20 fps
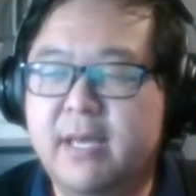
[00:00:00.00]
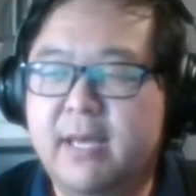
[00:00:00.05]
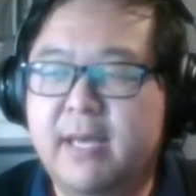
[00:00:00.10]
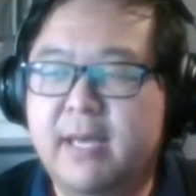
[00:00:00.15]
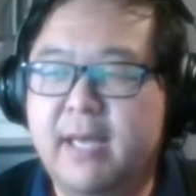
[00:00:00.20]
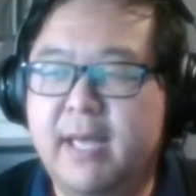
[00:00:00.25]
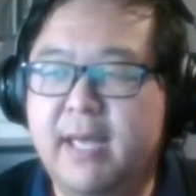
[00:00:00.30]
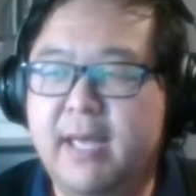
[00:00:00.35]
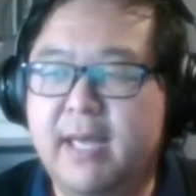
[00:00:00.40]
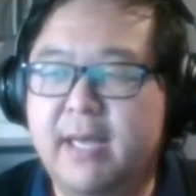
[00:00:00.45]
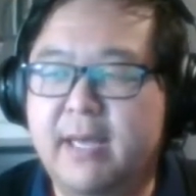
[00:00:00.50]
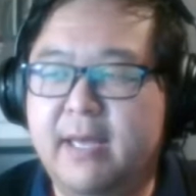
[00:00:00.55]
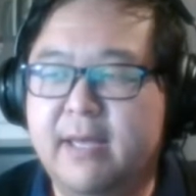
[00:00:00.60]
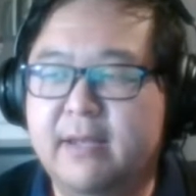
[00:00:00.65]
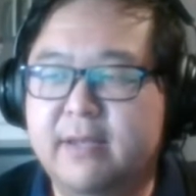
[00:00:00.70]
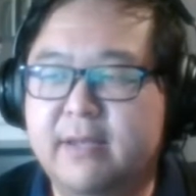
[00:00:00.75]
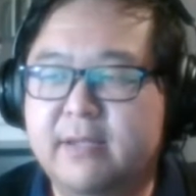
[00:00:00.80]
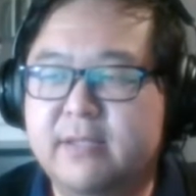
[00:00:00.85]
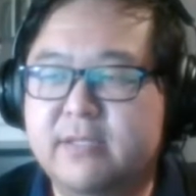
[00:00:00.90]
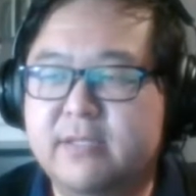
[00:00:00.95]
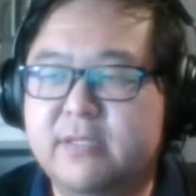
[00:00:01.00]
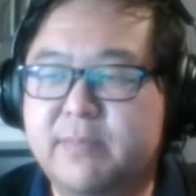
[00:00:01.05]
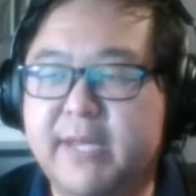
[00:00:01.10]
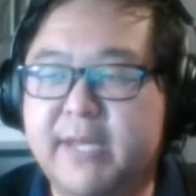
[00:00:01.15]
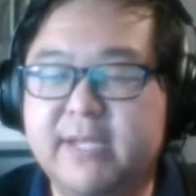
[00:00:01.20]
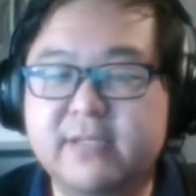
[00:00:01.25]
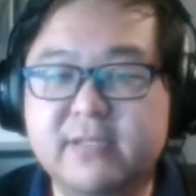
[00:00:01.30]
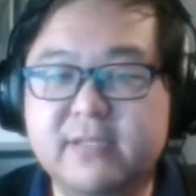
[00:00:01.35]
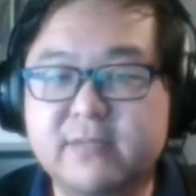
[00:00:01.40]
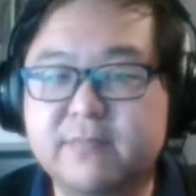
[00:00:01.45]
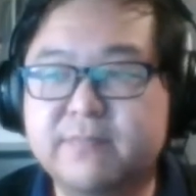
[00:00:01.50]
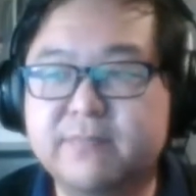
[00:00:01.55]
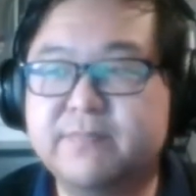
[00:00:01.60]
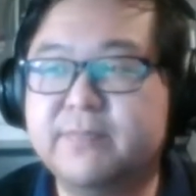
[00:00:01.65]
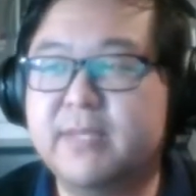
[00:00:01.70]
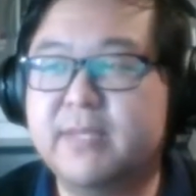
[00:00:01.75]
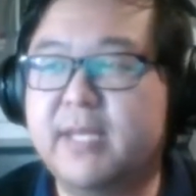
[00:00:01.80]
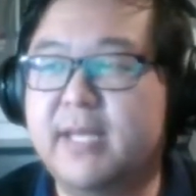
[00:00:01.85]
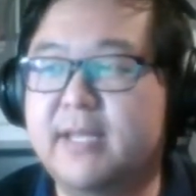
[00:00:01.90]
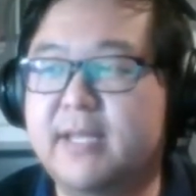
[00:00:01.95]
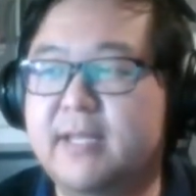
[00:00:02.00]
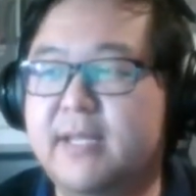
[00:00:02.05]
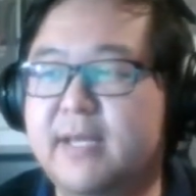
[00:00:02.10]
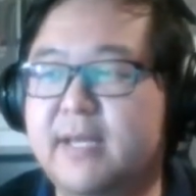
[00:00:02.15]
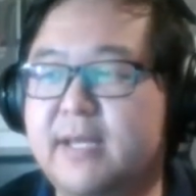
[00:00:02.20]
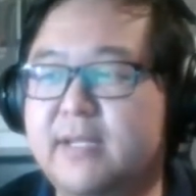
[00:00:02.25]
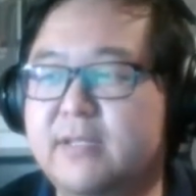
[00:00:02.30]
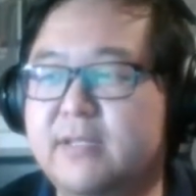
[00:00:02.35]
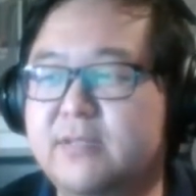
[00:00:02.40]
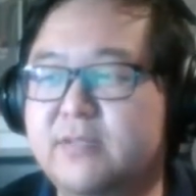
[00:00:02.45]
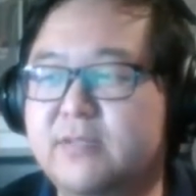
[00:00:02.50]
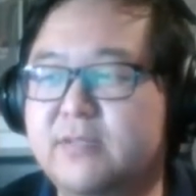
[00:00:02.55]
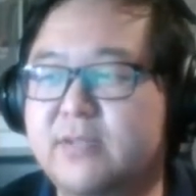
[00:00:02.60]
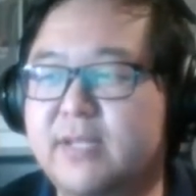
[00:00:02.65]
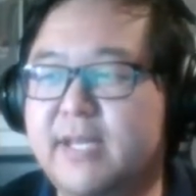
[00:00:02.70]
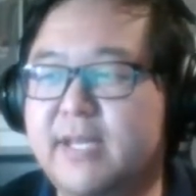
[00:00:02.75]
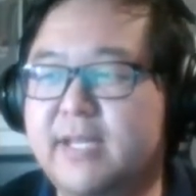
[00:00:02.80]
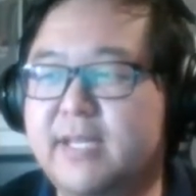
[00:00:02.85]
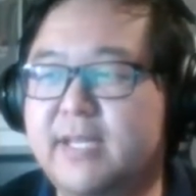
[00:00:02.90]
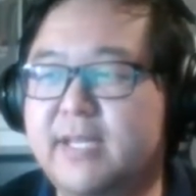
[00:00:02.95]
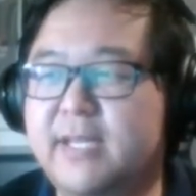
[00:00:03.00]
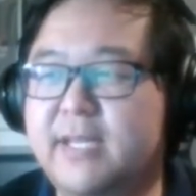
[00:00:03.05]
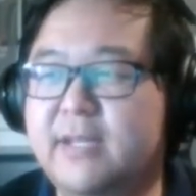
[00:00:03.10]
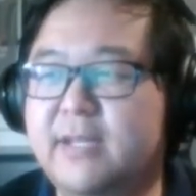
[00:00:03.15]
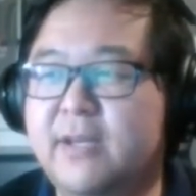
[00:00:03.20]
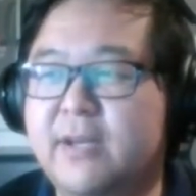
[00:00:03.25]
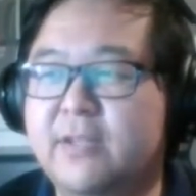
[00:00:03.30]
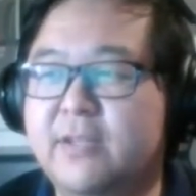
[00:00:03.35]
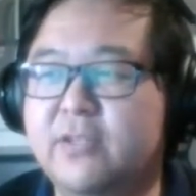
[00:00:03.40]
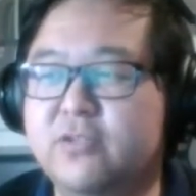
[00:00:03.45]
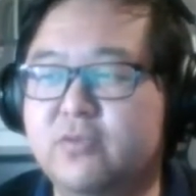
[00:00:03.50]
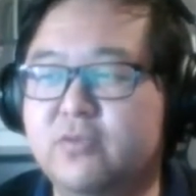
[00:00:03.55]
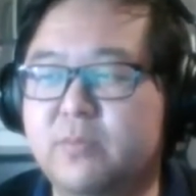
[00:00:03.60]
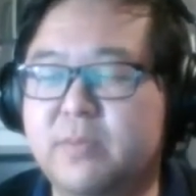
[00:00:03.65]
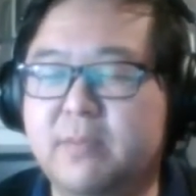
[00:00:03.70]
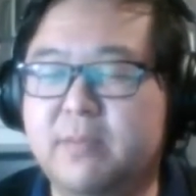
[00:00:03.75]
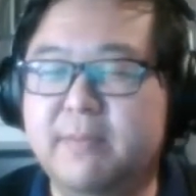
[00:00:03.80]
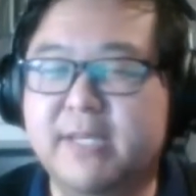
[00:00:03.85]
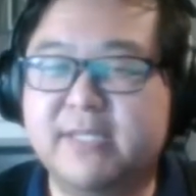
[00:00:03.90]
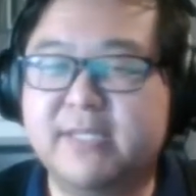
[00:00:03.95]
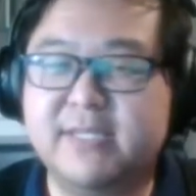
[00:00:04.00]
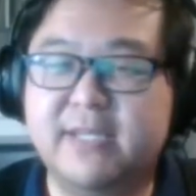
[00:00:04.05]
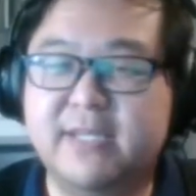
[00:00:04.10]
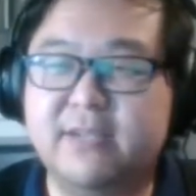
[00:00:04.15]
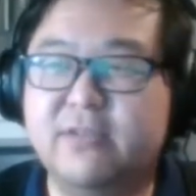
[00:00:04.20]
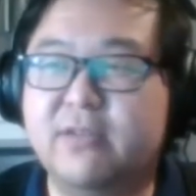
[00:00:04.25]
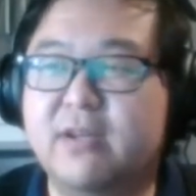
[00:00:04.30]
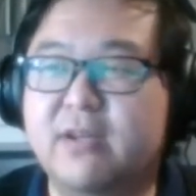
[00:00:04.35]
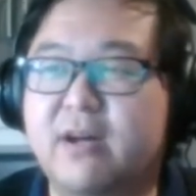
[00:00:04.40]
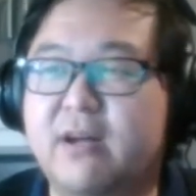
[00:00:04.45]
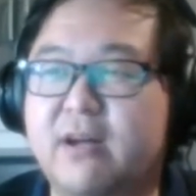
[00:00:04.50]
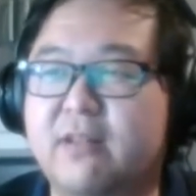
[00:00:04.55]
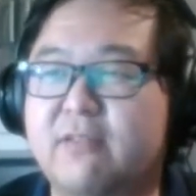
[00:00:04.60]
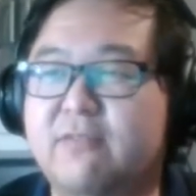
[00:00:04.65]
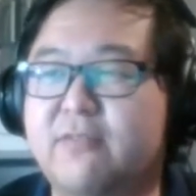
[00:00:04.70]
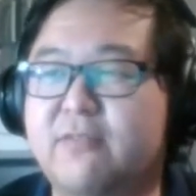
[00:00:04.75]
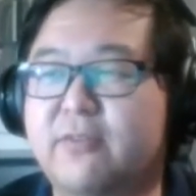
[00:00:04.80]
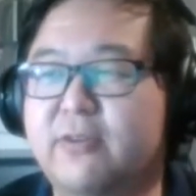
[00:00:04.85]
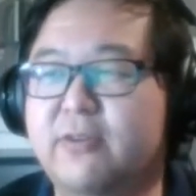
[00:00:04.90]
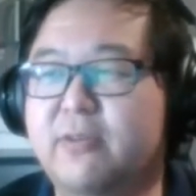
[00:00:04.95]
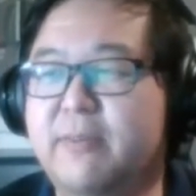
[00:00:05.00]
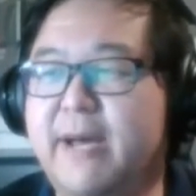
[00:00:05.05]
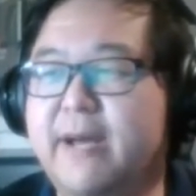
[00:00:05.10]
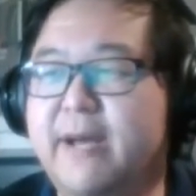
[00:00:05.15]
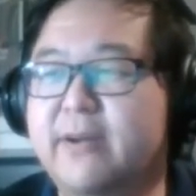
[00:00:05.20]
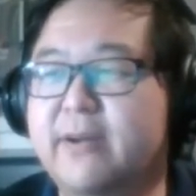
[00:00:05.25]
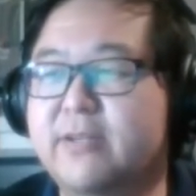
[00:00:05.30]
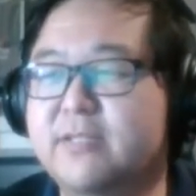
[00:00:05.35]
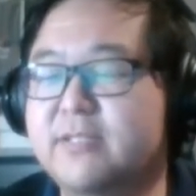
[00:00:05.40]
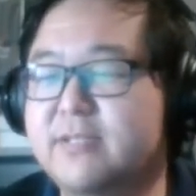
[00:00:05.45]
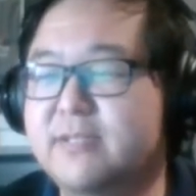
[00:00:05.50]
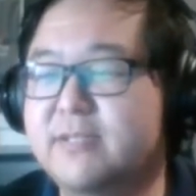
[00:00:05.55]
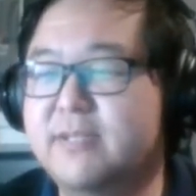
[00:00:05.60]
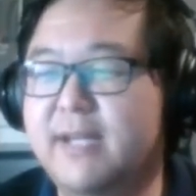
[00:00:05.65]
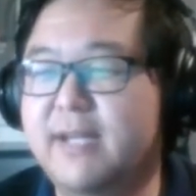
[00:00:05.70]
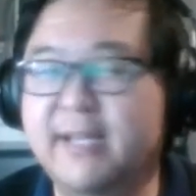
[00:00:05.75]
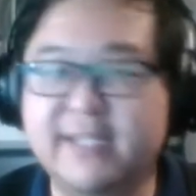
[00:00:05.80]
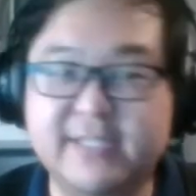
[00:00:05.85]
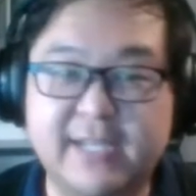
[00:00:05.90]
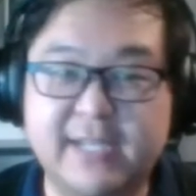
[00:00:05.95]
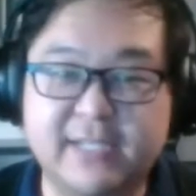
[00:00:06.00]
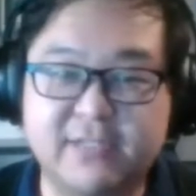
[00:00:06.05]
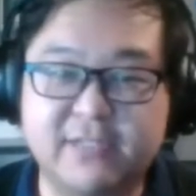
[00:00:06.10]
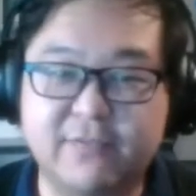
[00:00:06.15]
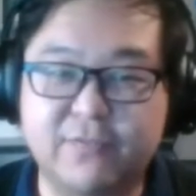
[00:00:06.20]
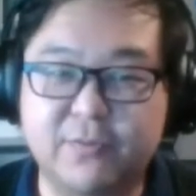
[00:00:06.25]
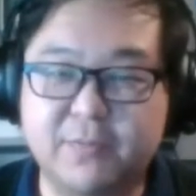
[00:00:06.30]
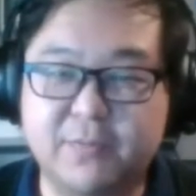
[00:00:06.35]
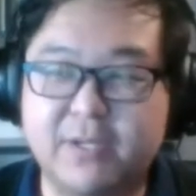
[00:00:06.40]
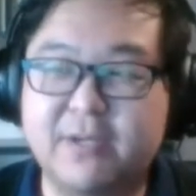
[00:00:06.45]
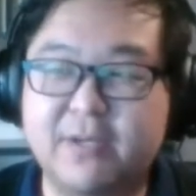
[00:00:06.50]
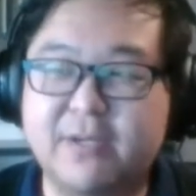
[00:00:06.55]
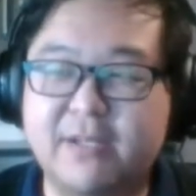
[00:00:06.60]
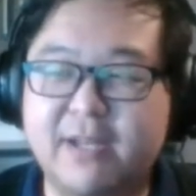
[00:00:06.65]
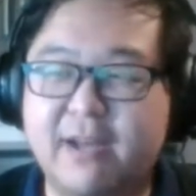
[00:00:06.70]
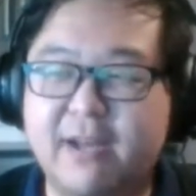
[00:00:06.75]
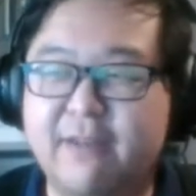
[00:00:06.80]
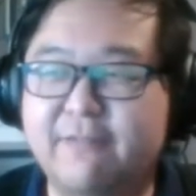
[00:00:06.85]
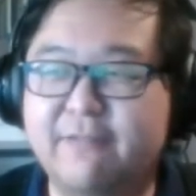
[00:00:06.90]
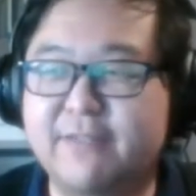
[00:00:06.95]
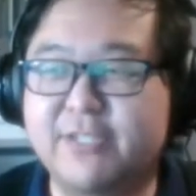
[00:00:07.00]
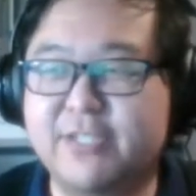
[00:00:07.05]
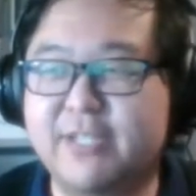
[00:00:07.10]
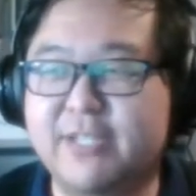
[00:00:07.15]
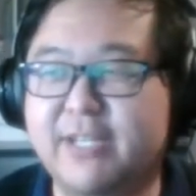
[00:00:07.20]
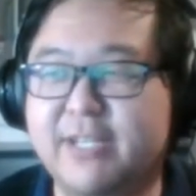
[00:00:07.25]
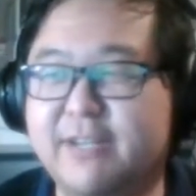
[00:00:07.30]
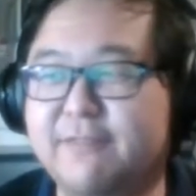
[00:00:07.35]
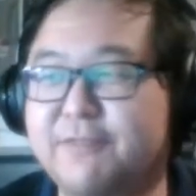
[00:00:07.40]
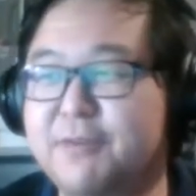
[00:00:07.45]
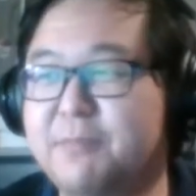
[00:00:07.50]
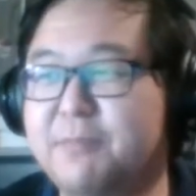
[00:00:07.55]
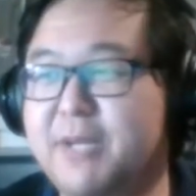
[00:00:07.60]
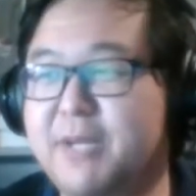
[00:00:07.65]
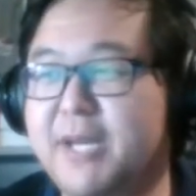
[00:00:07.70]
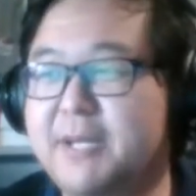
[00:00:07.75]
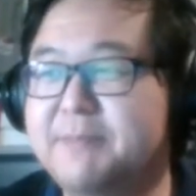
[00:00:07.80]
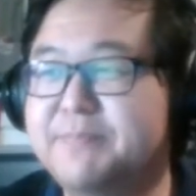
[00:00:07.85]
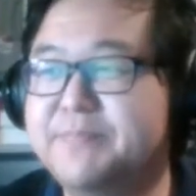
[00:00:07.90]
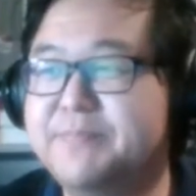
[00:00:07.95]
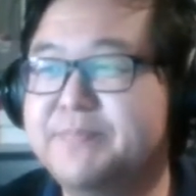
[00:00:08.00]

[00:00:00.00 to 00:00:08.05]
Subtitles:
and spades, and then so likely those will be mixed into the holo foil patterns. At least that's the rumor, not officially confirmed yet.